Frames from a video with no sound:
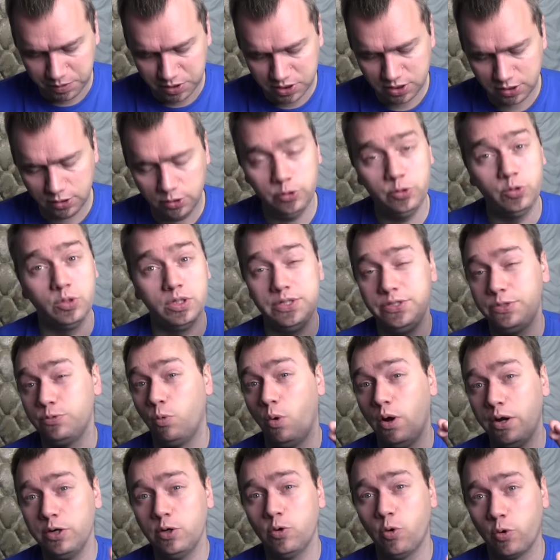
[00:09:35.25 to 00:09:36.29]
must include at least
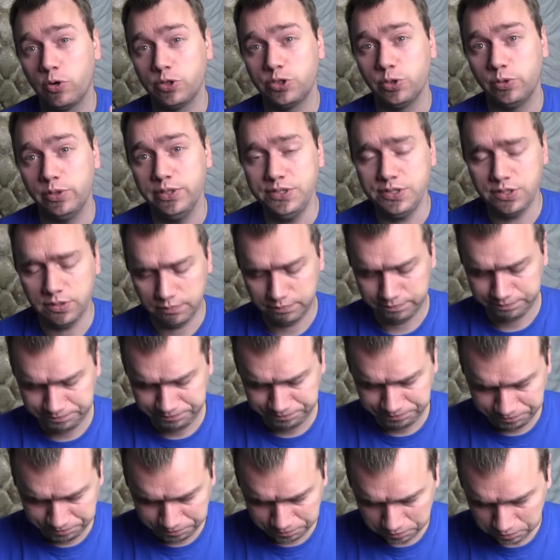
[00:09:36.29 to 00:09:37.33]
1 core choice,
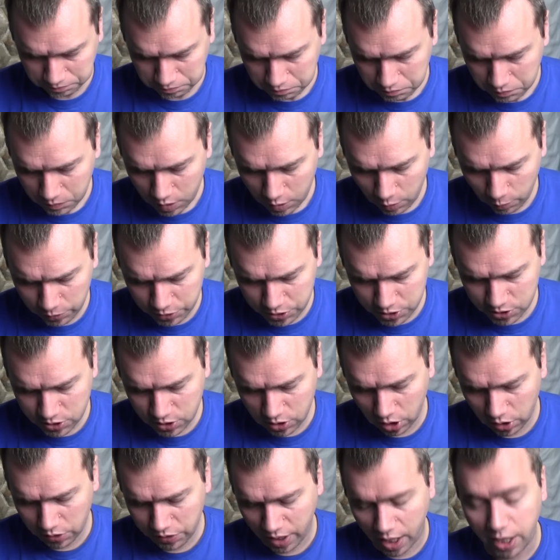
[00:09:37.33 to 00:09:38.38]
which is
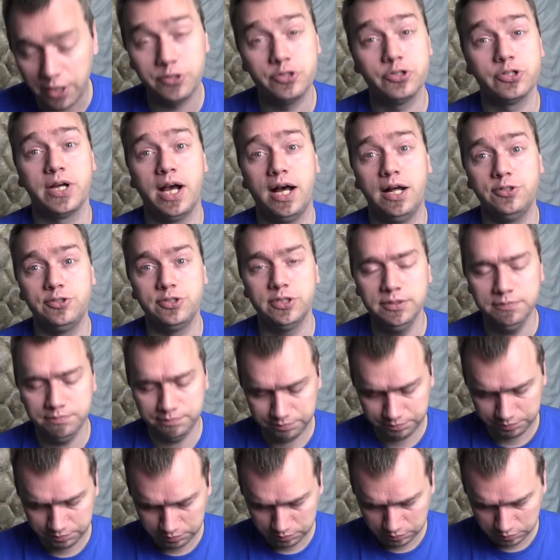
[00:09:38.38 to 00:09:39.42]
called the Hunter Cadre.
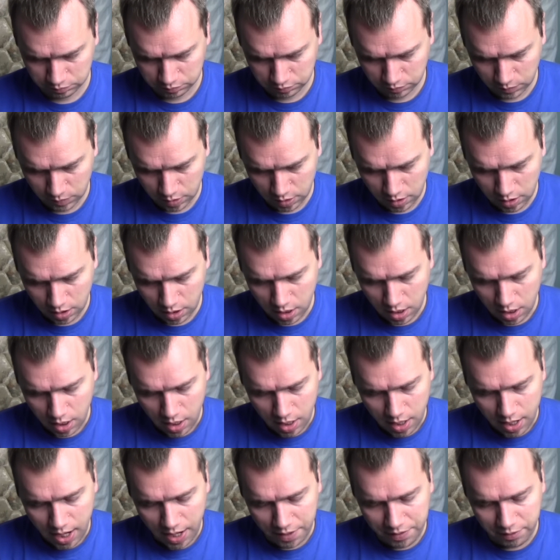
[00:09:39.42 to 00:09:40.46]

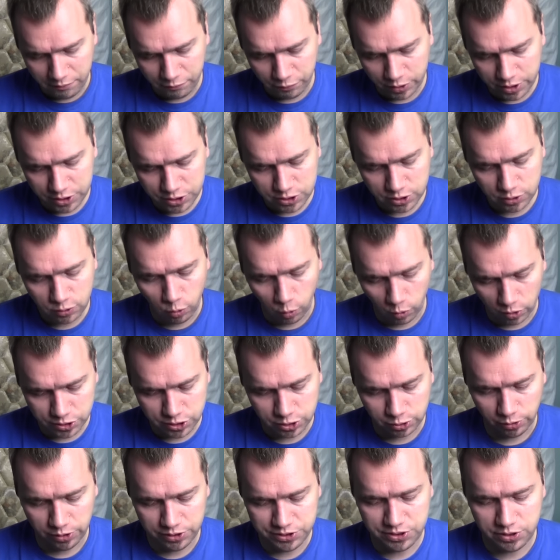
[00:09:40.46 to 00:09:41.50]
And then for each core
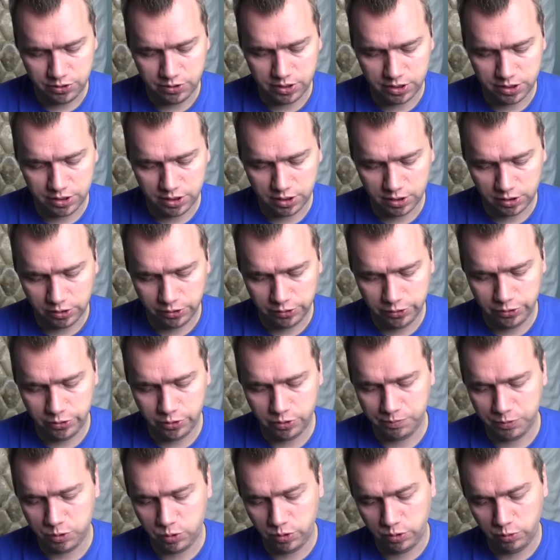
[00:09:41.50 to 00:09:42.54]
choice, you can
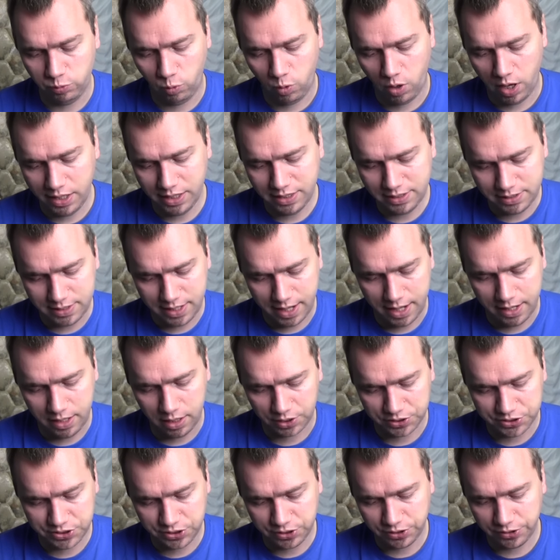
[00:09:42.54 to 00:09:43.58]
include between 1 and 10
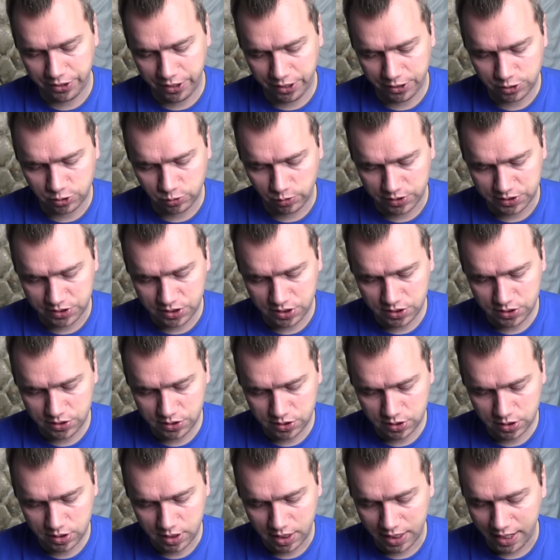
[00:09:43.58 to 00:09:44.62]
auxiliary
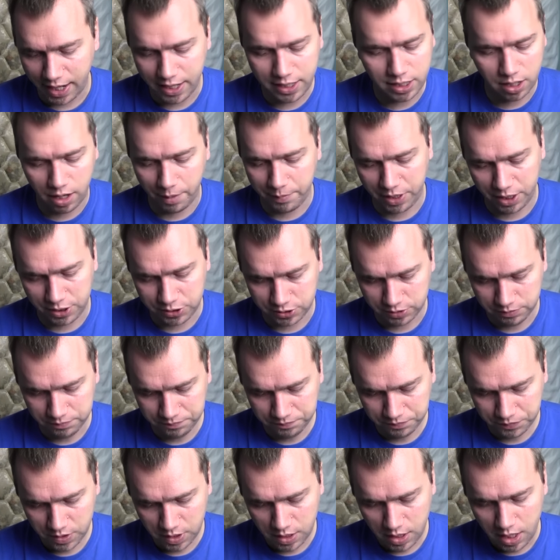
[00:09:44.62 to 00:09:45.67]
choices in any combination.
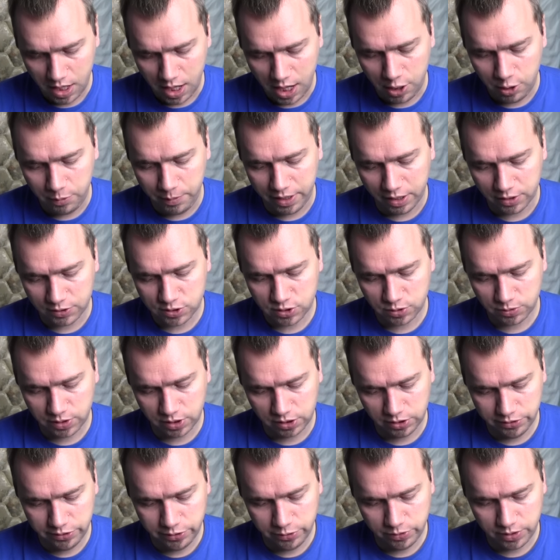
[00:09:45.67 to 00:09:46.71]
And you may also
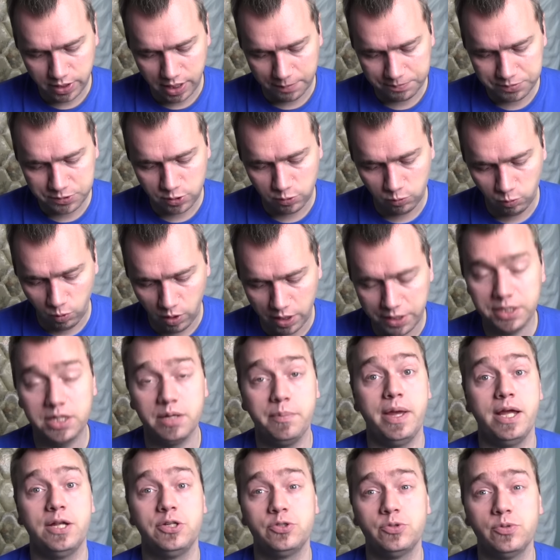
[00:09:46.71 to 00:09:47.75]
include up to 1
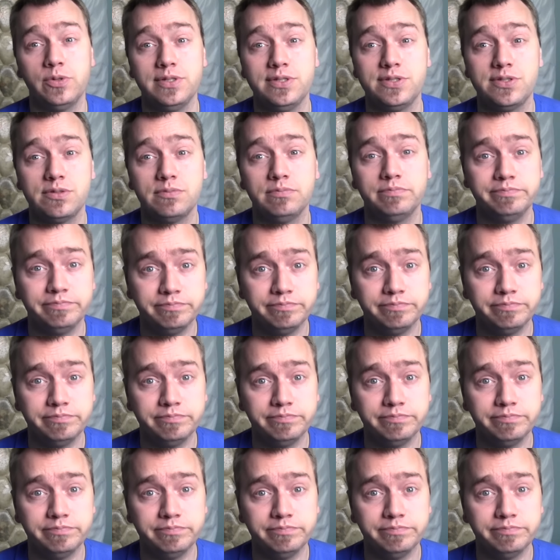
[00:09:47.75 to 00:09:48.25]
command choice.